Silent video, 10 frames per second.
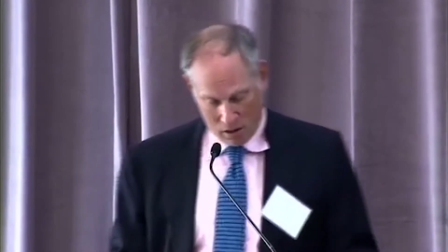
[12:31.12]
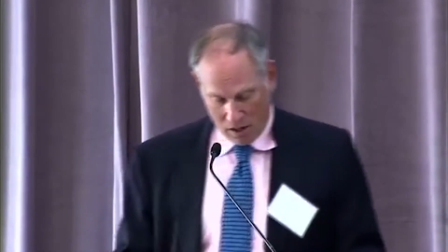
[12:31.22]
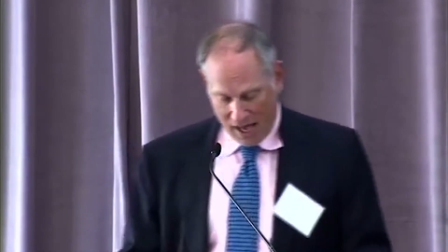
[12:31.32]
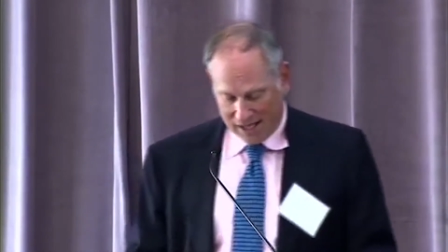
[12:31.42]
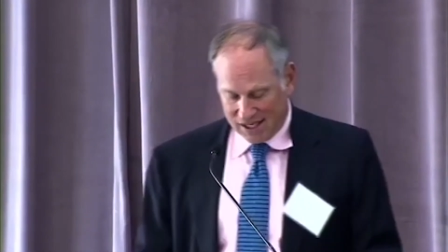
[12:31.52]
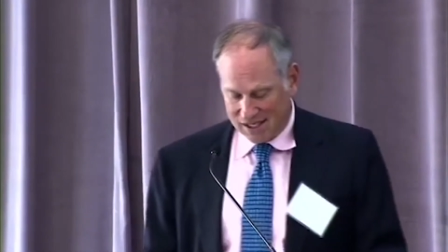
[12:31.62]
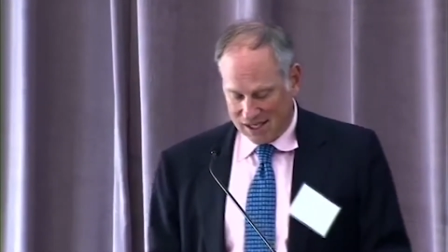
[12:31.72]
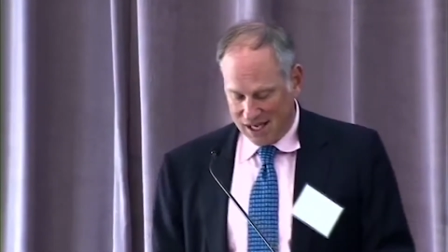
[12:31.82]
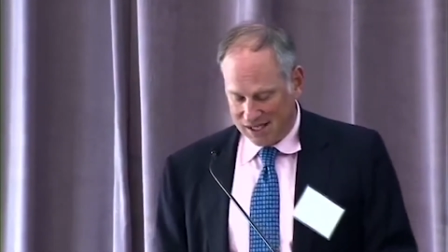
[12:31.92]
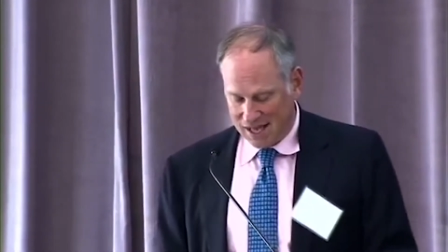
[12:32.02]

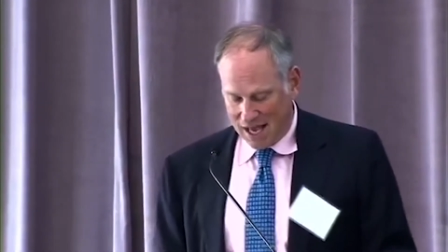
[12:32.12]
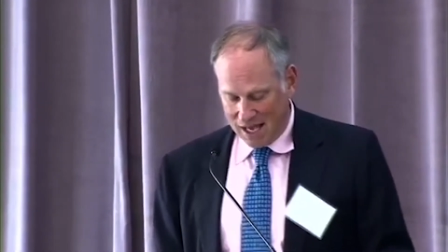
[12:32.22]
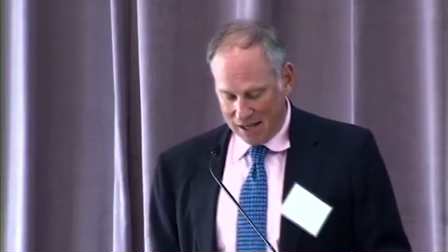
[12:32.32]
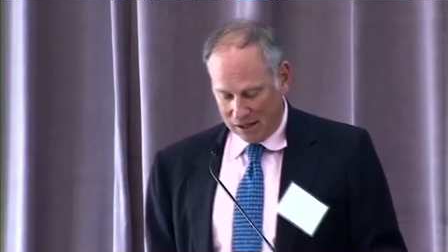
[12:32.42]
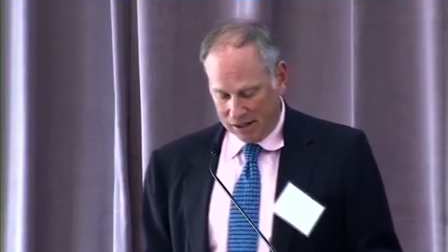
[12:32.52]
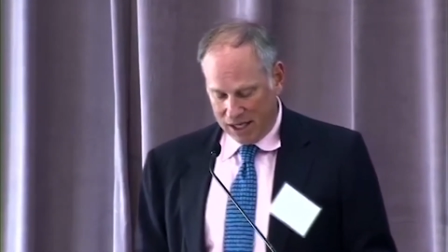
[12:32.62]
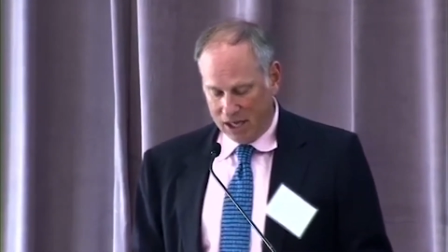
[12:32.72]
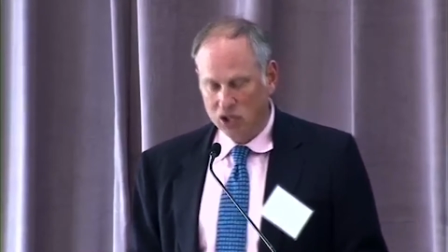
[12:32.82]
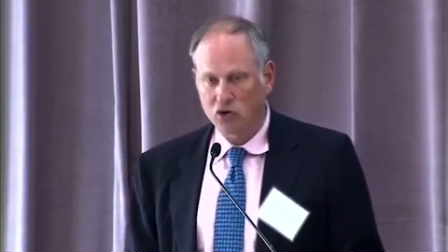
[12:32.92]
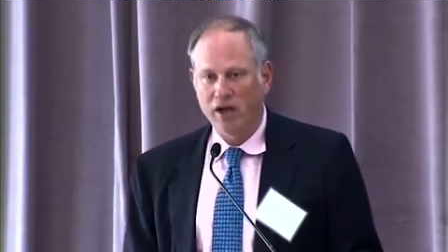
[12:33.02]
SSC is taking the lead
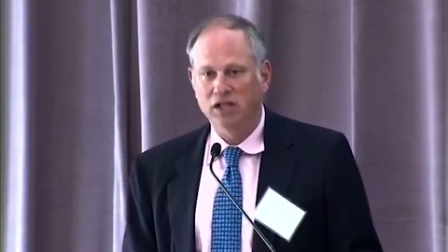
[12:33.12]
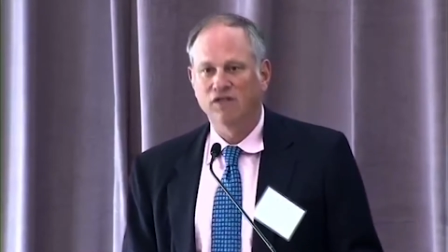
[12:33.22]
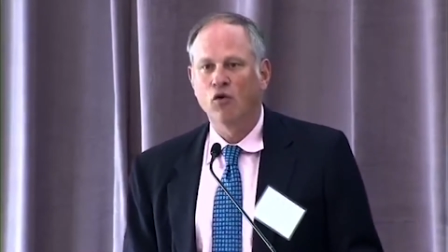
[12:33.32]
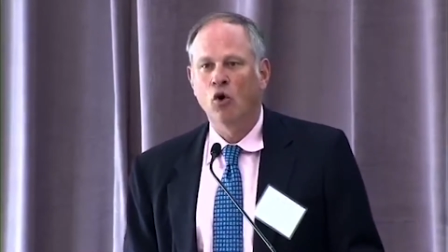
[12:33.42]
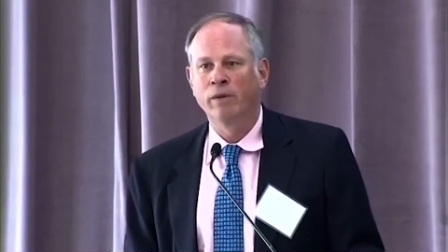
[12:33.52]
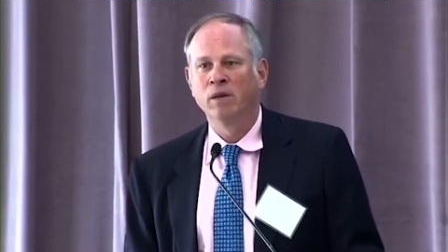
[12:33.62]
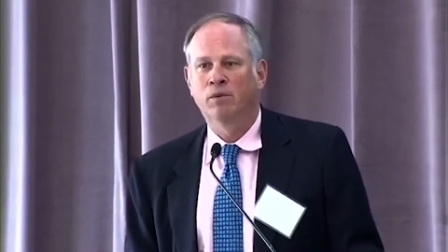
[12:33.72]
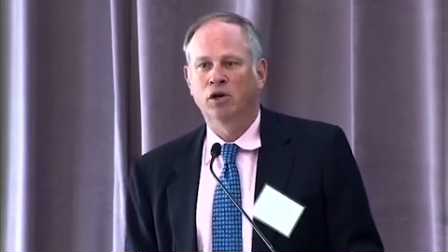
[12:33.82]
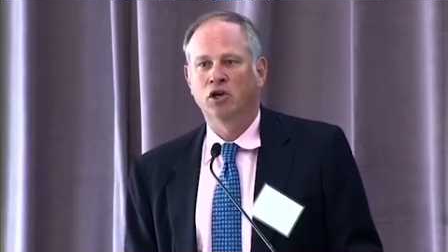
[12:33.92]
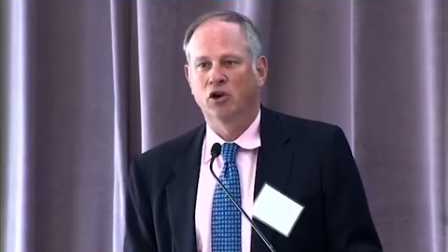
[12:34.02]
in transforming
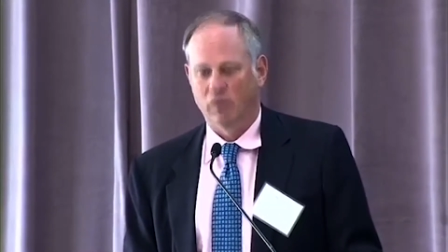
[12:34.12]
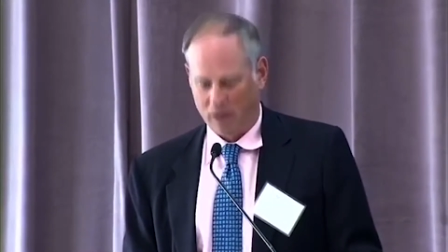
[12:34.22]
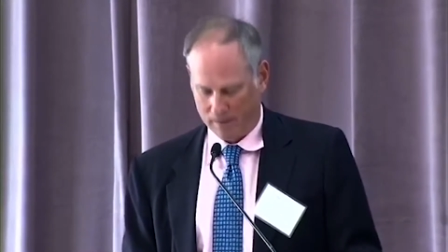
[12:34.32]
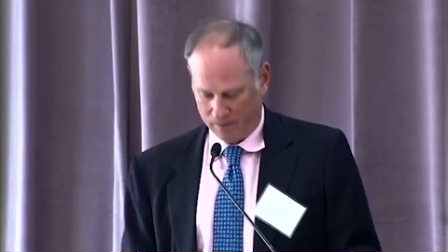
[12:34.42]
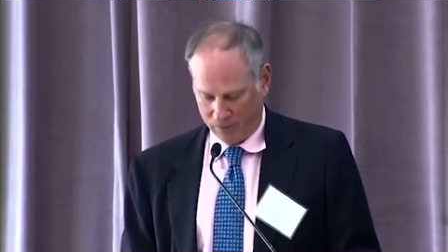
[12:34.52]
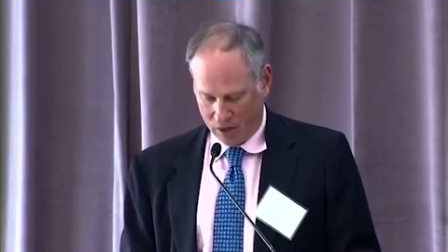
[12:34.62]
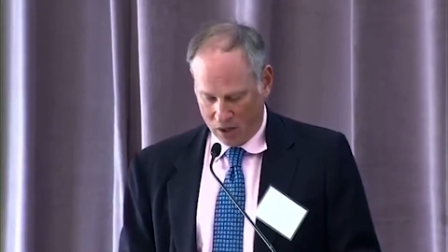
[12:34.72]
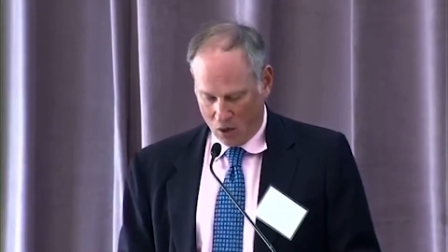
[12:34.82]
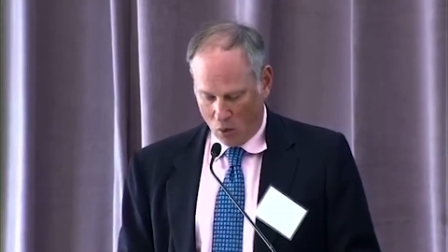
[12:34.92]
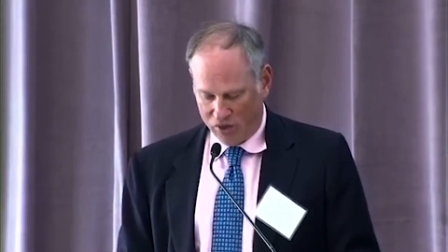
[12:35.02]
procurement
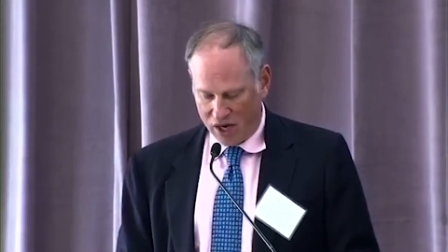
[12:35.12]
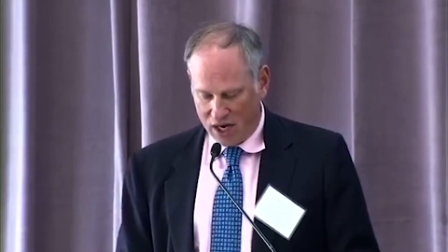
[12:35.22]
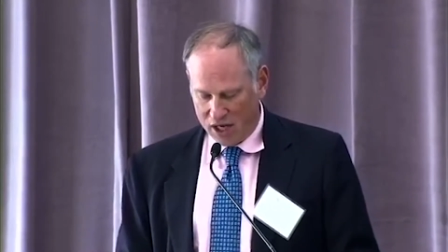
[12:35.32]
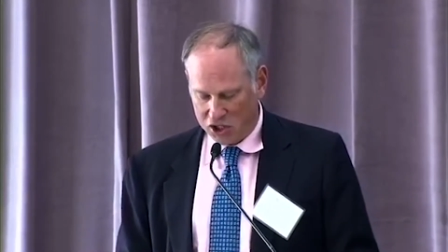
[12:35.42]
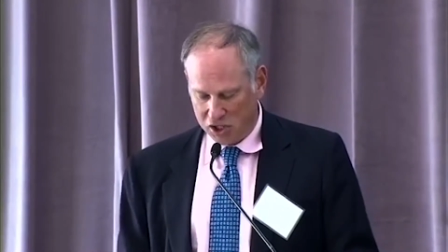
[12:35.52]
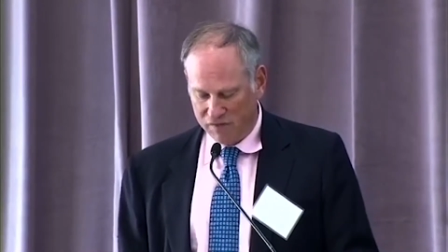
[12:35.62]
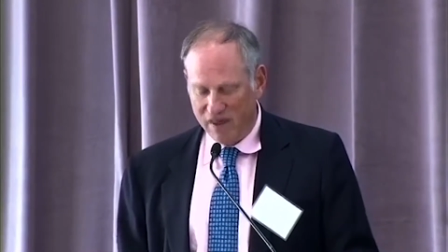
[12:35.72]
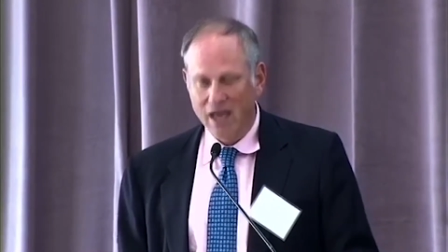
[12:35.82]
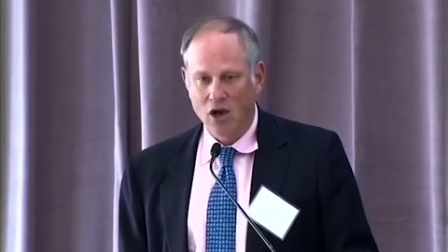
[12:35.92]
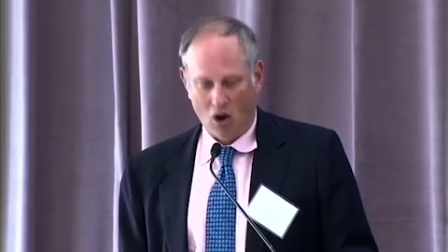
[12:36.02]
with an initiative
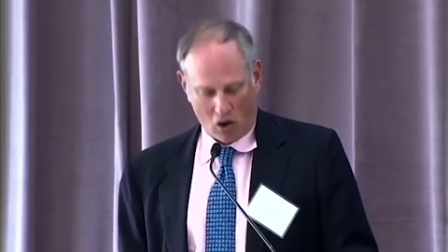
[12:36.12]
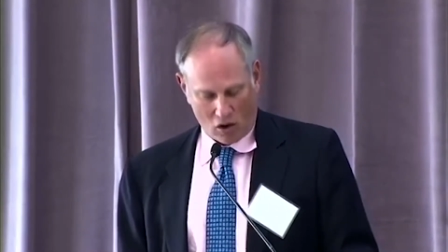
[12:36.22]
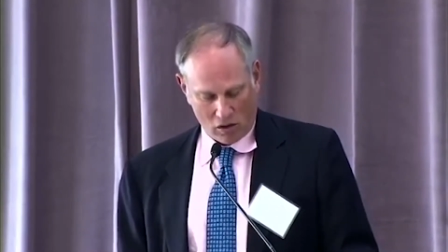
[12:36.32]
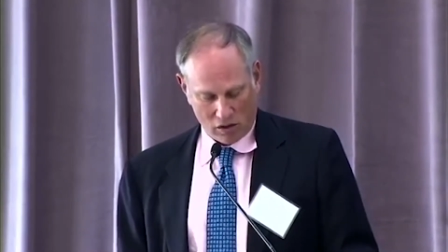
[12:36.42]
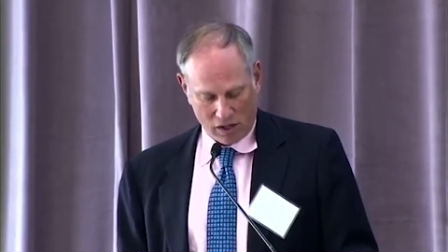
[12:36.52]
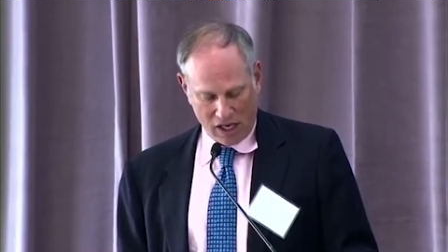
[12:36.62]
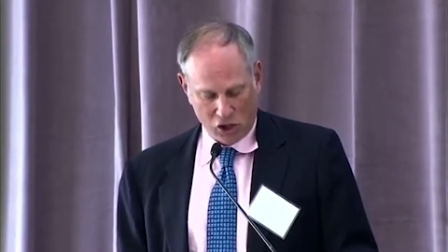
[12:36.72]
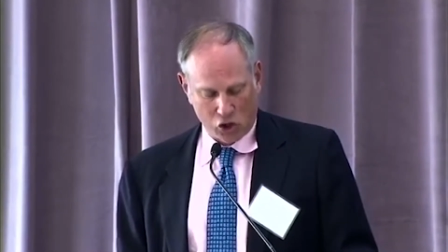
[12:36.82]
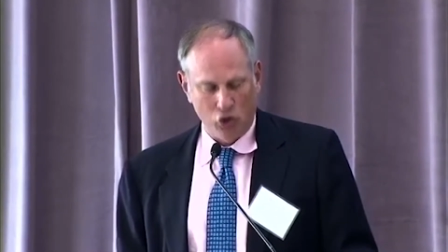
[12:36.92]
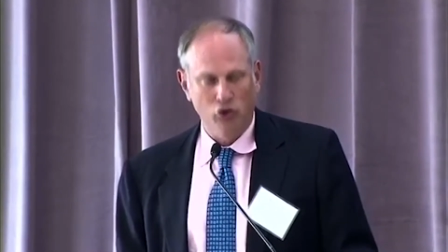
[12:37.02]
they call
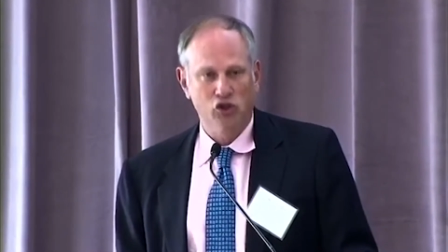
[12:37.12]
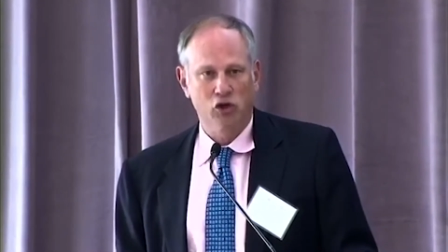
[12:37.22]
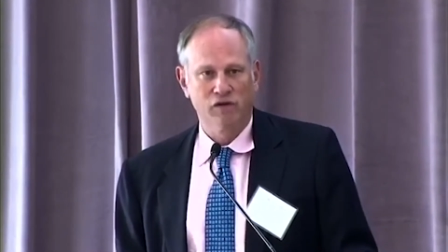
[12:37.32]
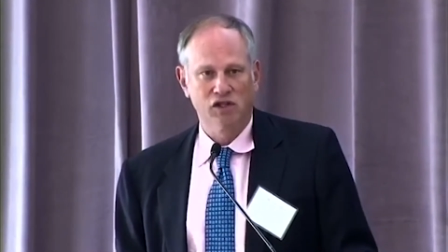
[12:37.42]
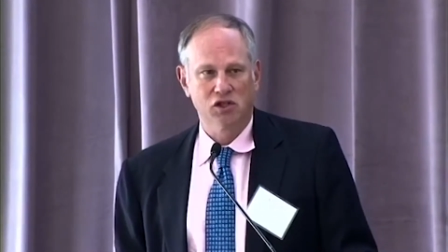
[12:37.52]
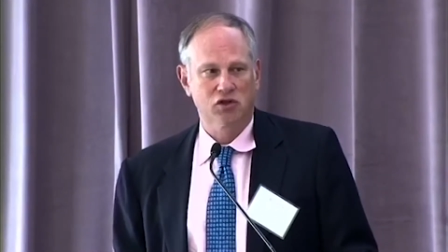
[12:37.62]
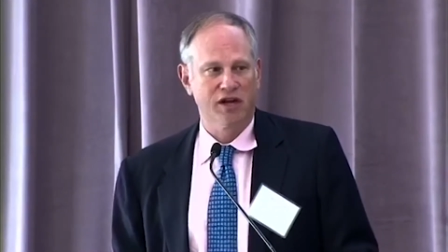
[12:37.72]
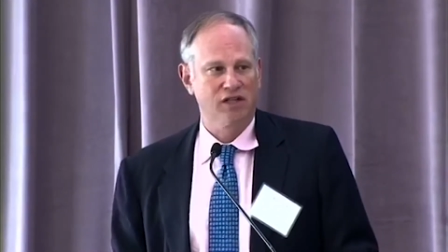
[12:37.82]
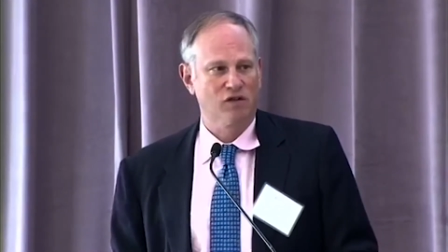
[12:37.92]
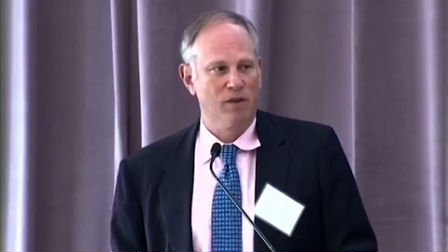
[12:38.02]
Internal Services
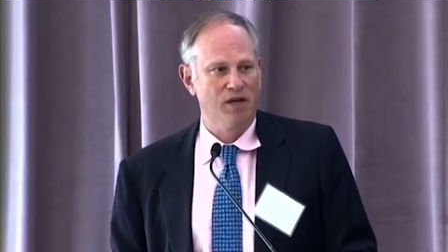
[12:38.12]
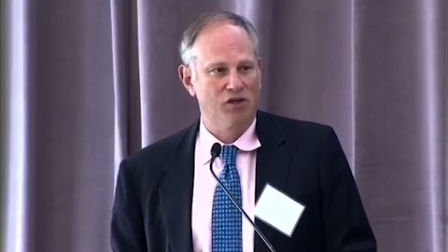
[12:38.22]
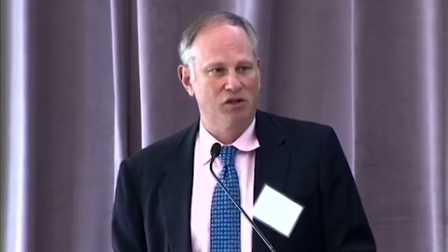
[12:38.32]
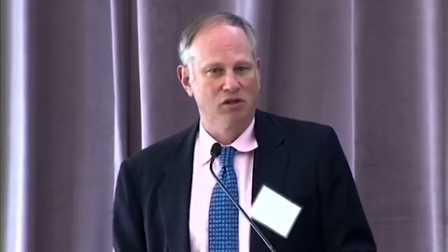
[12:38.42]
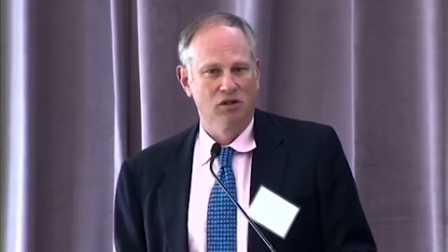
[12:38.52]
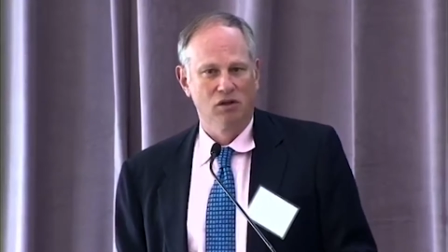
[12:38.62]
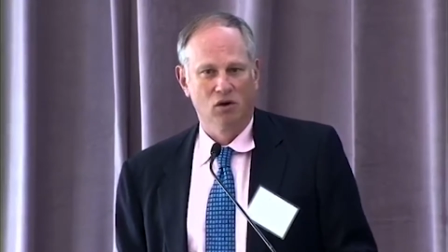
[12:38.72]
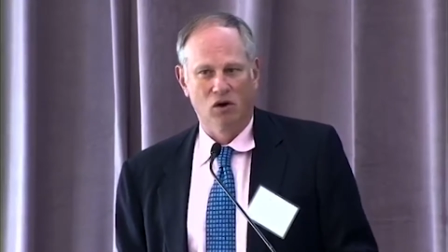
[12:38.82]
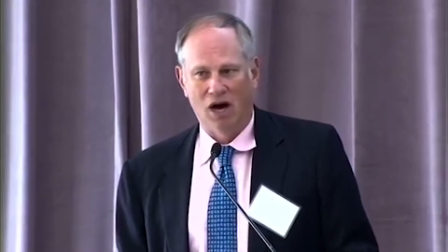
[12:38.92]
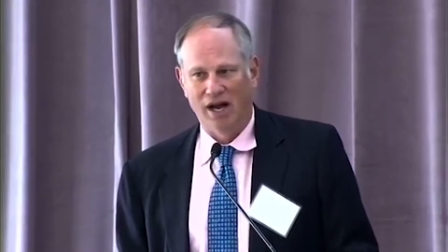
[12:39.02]
Transformation,
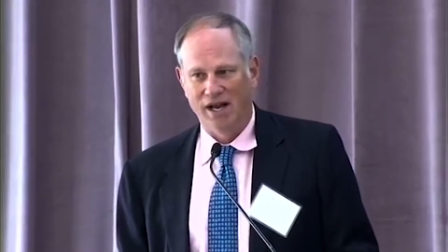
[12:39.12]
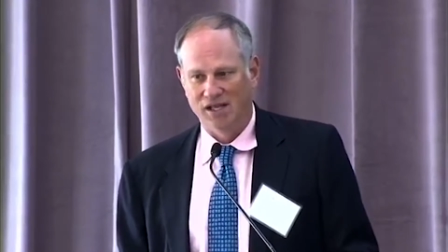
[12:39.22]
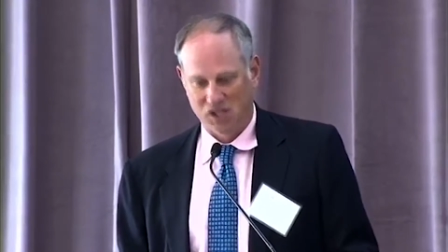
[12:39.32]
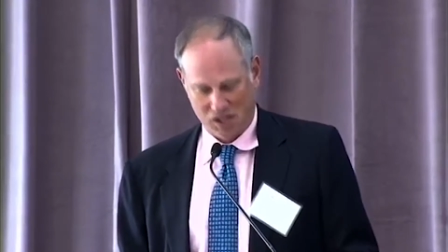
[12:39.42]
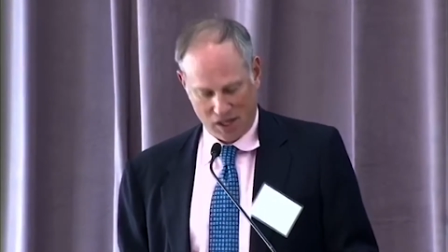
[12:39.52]
or IST.